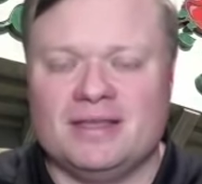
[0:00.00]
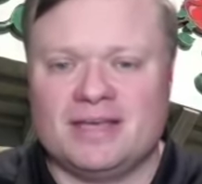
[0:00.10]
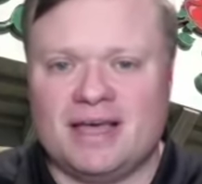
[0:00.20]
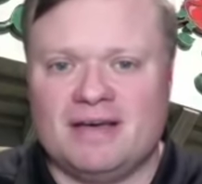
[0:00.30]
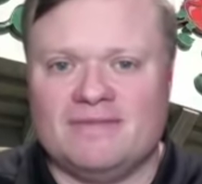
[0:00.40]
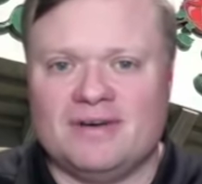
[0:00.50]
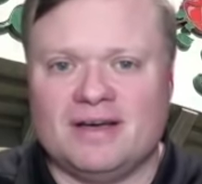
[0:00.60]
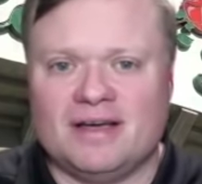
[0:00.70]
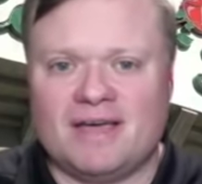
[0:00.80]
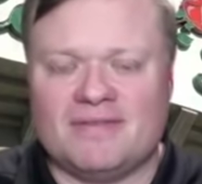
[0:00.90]
to have
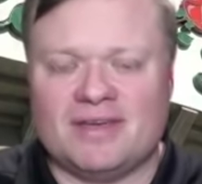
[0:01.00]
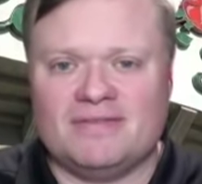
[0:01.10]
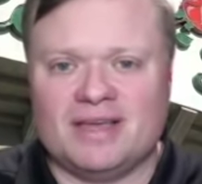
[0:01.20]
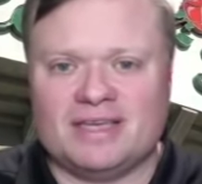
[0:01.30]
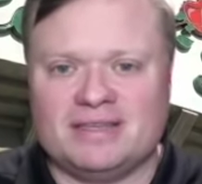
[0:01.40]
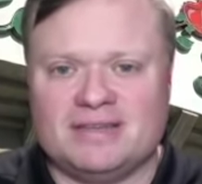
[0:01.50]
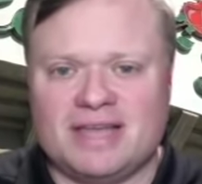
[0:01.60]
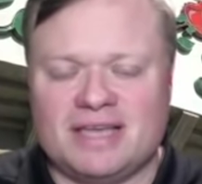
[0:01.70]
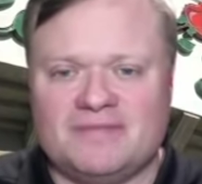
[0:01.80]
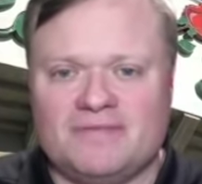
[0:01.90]
a
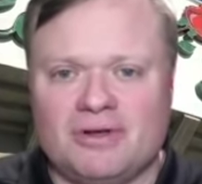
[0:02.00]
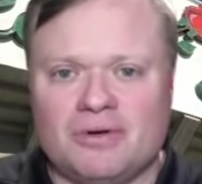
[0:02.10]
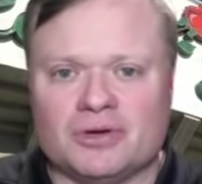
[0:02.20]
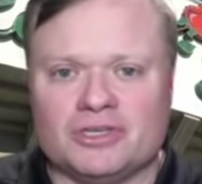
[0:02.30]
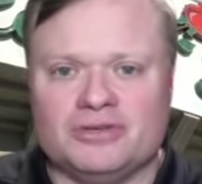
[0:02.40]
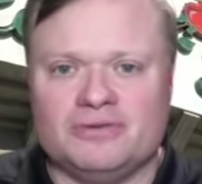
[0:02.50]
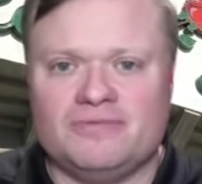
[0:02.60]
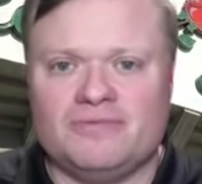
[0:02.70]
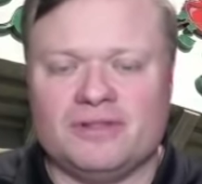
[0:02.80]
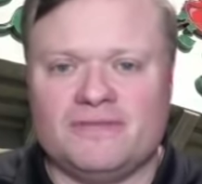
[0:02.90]
nice full
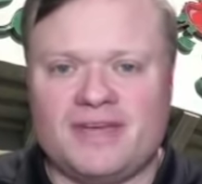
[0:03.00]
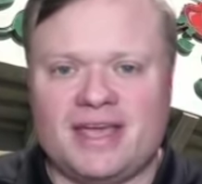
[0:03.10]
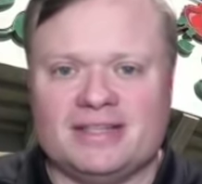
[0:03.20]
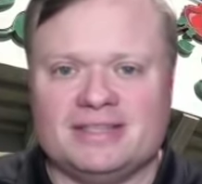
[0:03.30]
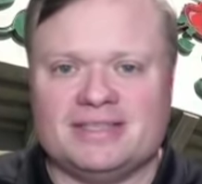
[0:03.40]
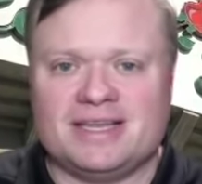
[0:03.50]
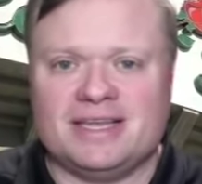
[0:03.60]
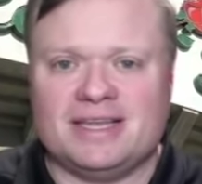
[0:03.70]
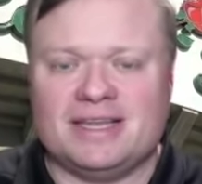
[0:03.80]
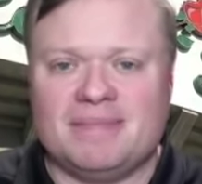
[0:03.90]
Horseshoe full of fans
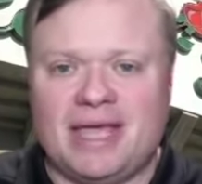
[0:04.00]
and